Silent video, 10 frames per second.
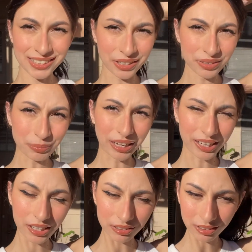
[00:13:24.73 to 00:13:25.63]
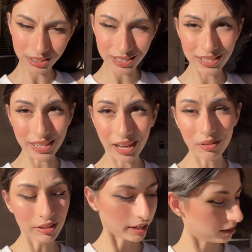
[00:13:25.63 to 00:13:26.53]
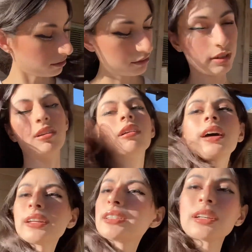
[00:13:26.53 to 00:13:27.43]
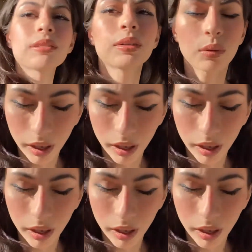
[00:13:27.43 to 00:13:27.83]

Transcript: see how my hair looks down. I have not had it down in a